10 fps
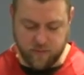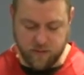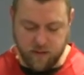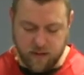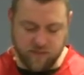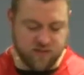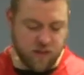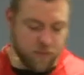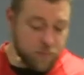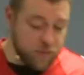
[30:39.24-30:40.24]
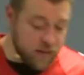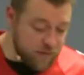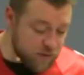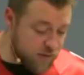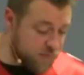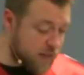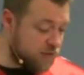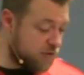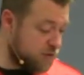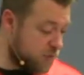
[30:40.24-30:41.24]
If some unbeliever invites you
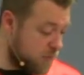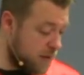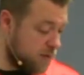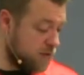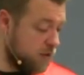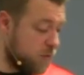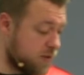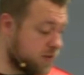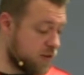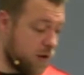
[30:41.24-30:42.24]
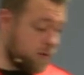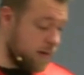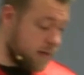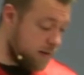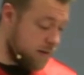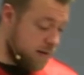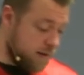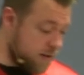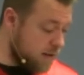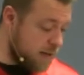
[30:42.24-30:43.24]
to a meal and you want to go and eat,
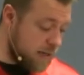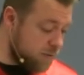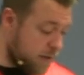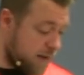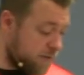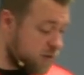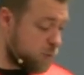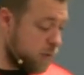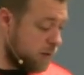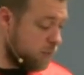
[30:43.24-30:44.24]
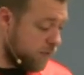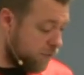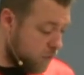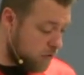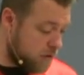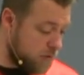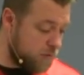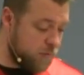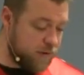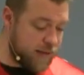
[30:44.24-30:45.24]
then eat whatever is put before you
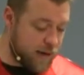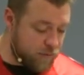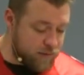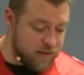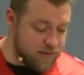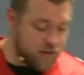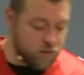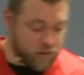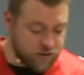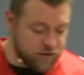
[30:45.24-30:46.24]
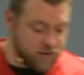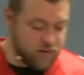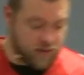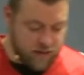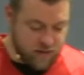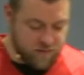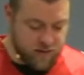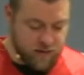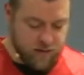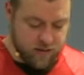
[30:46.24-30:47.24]
without raising questions of
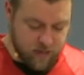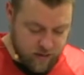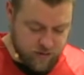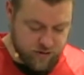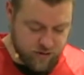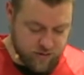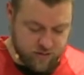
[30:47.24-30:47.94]
conscience.